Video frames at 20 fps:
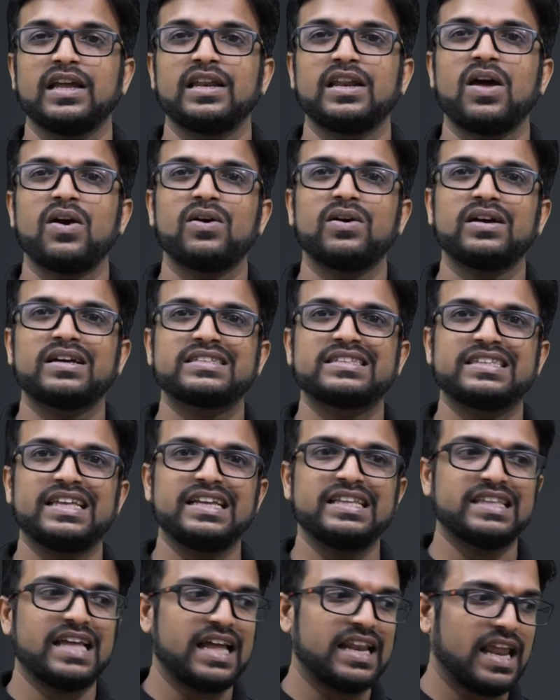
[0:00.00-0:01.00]
Now
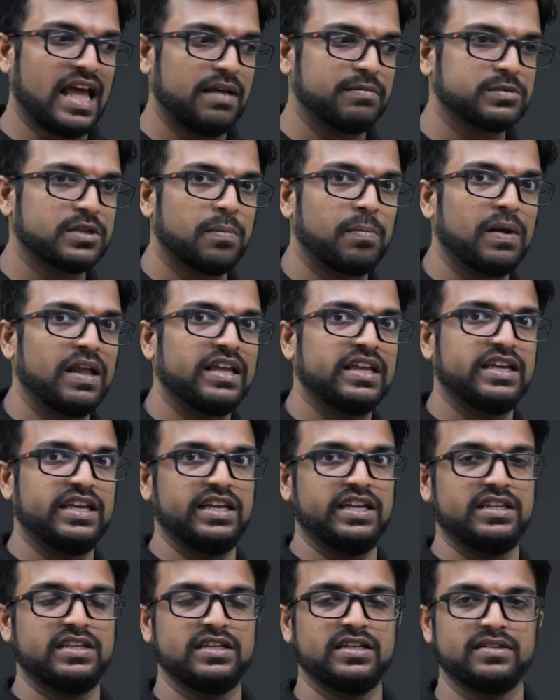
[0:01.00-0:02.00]
think that I am supplying
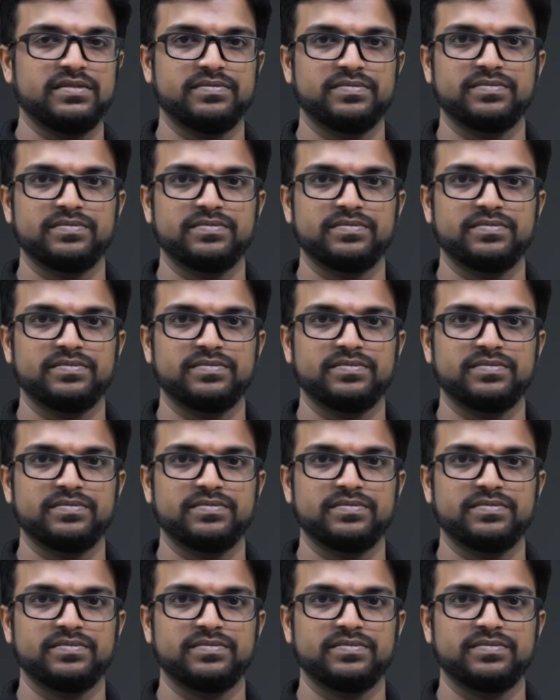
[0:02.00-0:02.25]
heat.